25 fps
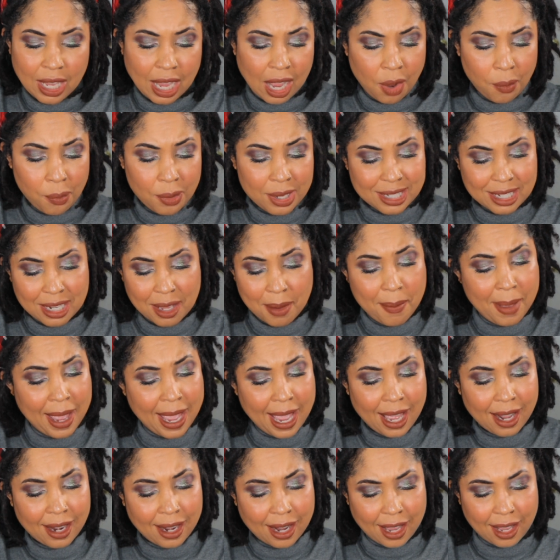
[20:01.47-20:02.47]
I wasn't
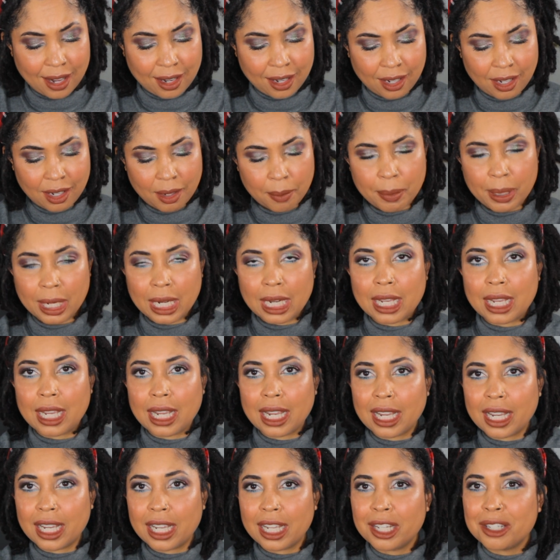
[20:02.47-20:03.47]
mad at it, but
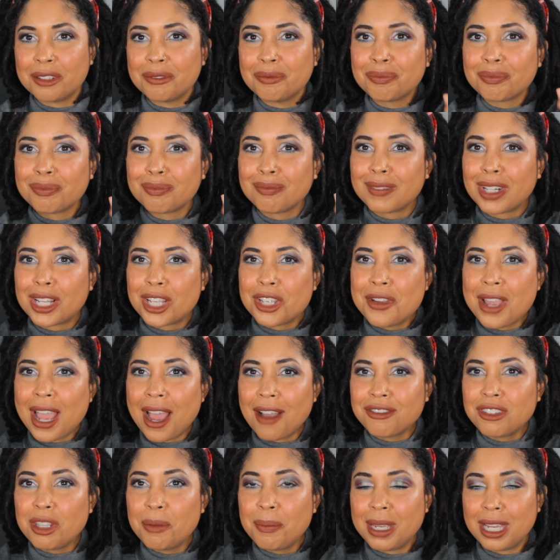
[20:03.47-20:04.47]
again, you
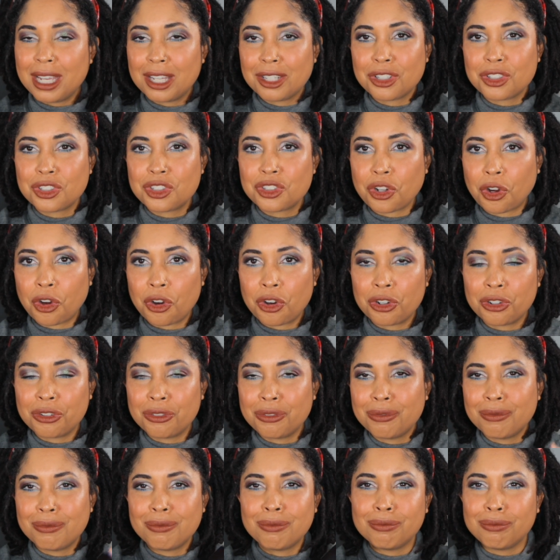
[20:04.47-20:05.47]
have to be in a
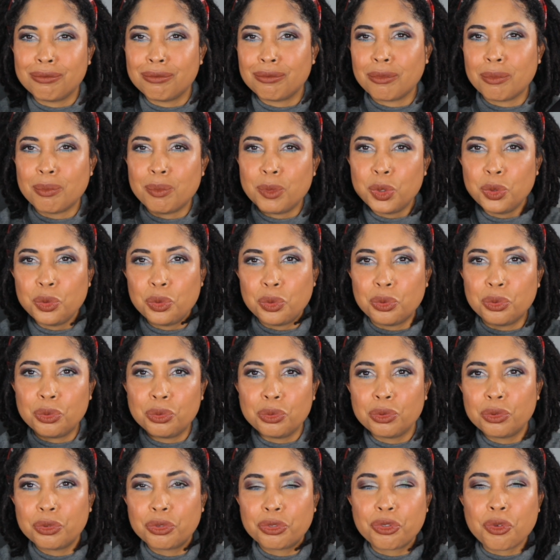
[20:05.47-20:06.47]
certain
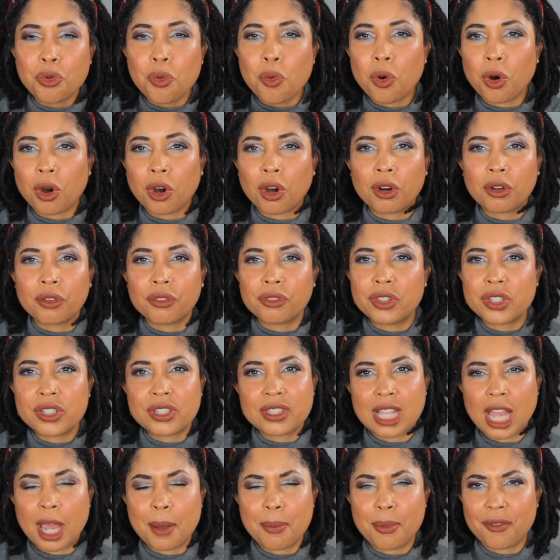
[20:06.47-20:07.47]
mood for
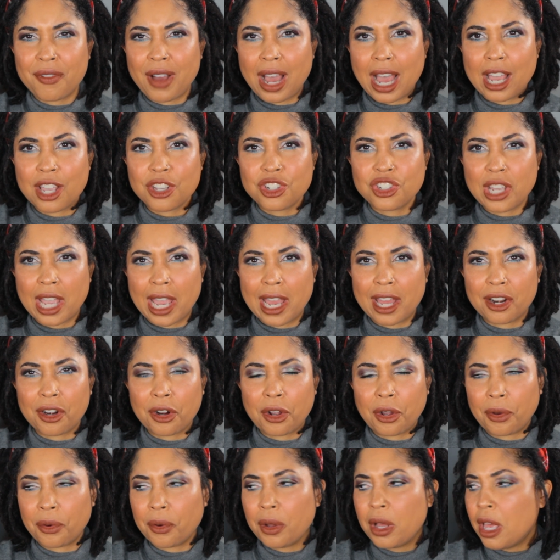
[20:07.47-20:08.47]
this type of
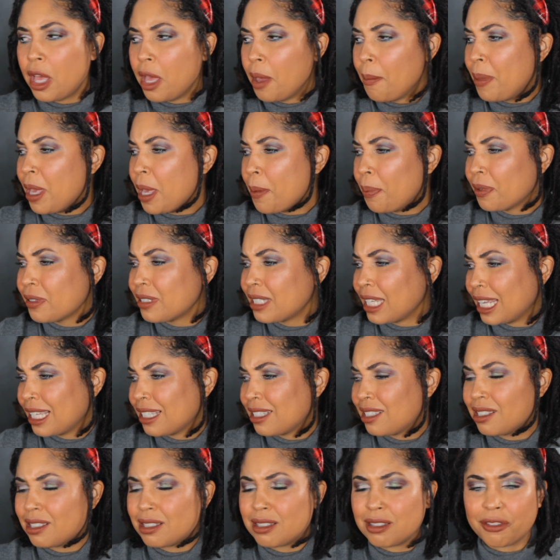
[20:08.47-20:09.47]
eyeshadow. People say
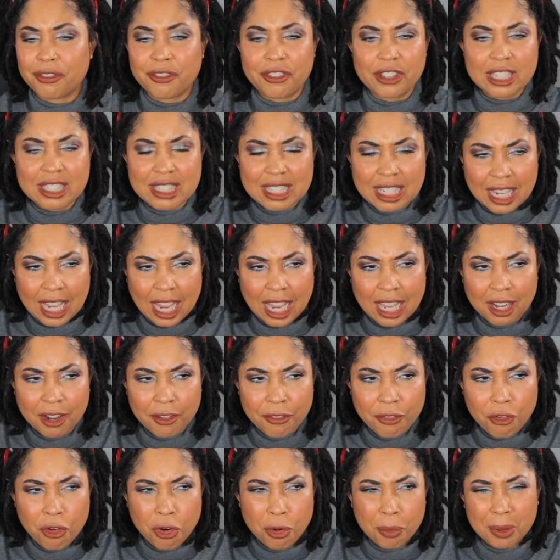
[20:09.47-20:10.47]
it's a
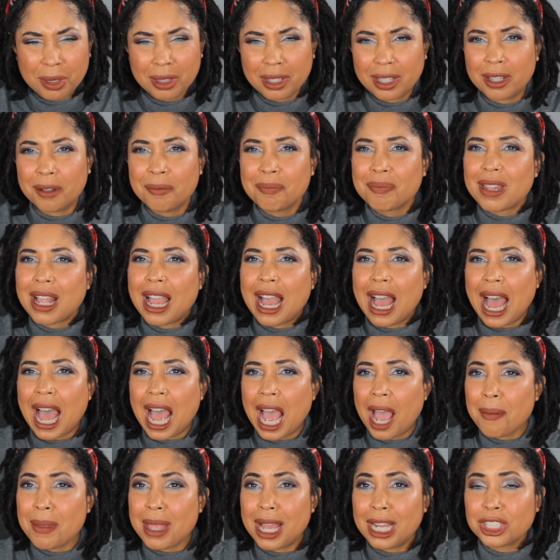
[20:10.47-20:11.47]
sophisticated formula.
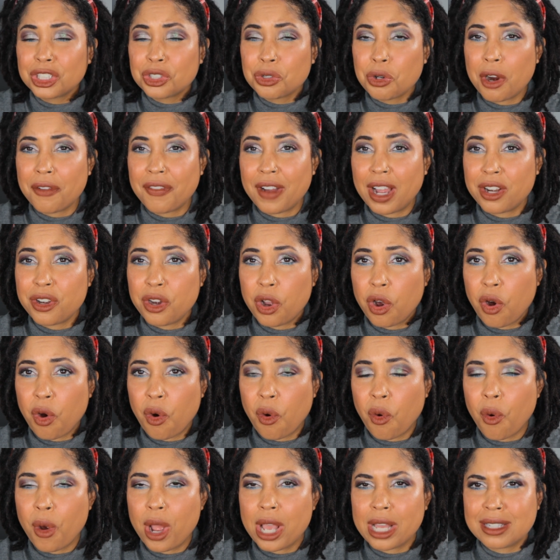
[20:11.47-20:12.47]
I'm not sure if I
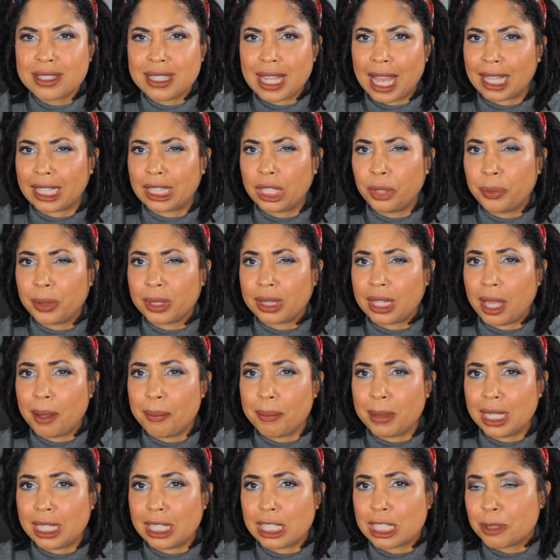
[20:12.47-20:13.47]
know exactly what
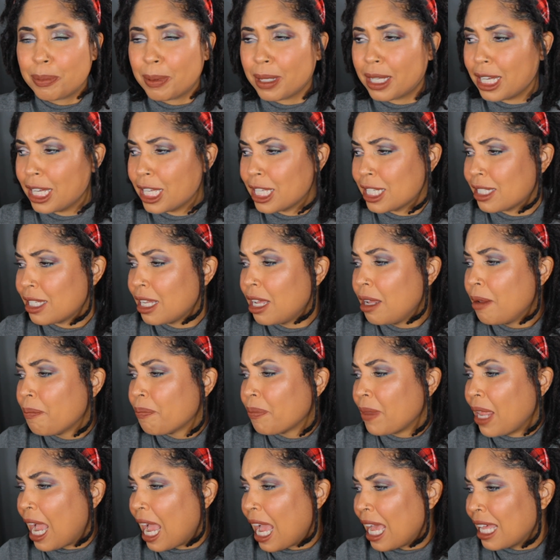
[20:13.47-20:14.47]
that means, because
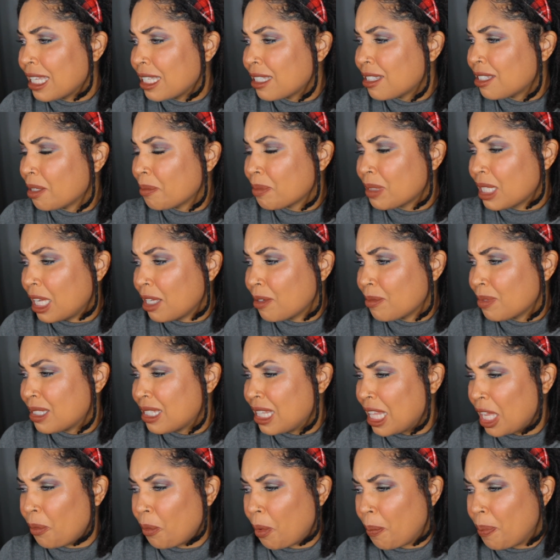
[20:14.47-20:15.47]
I sometimes
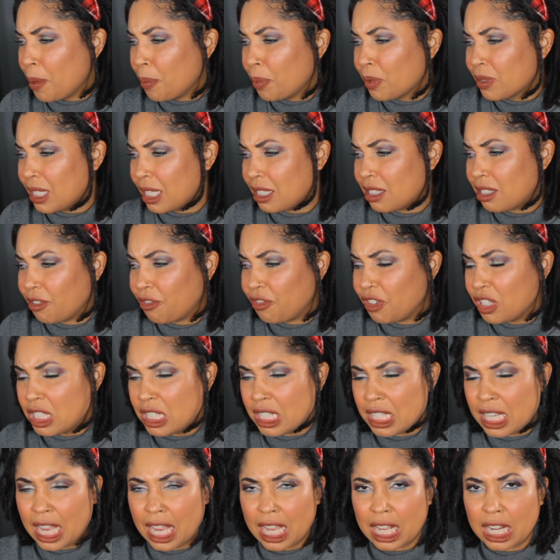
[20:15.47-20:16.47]
think when people say
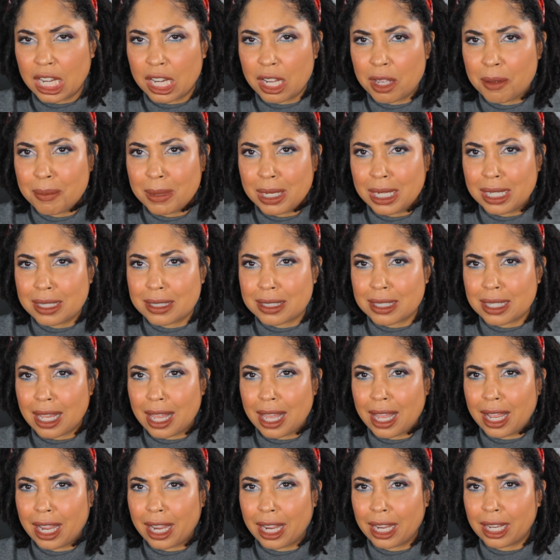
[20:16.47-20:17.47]
sophisticated, it means
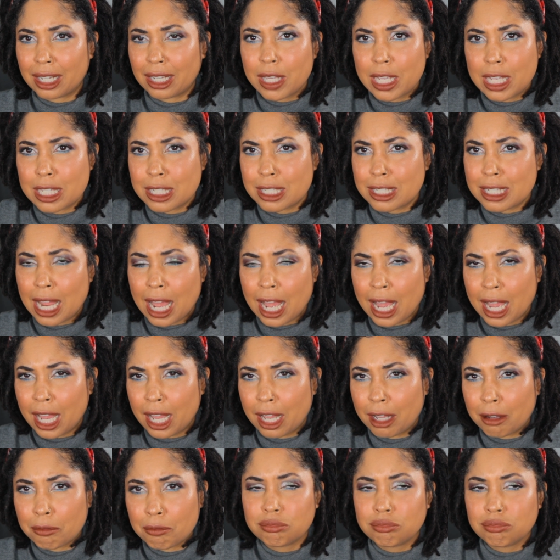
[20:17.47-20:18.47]
like it's
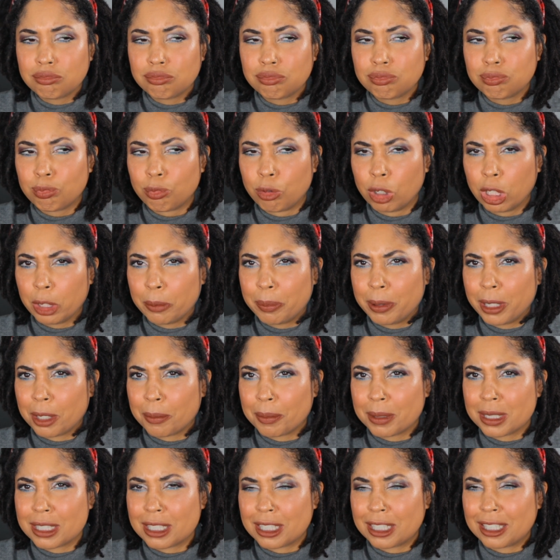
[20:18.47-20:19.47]
not really
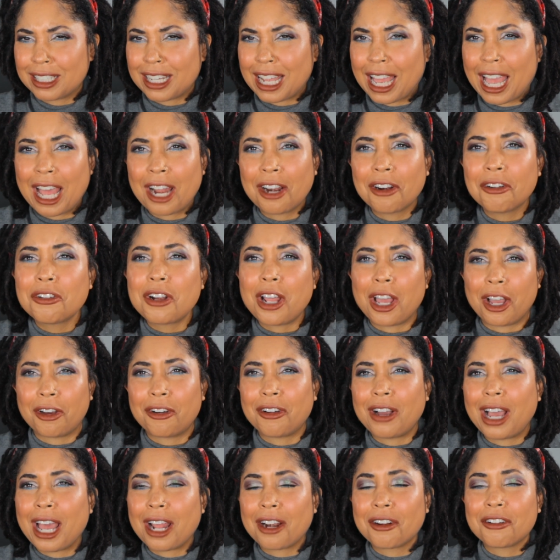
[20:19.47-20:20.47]
pigmented. I don't
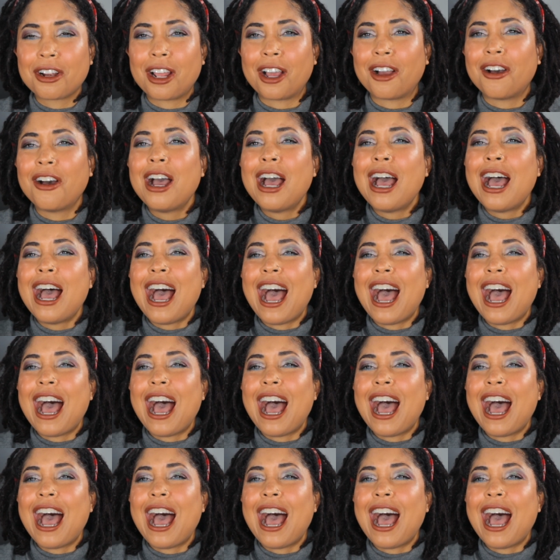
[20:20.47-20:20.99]
know, I don't know.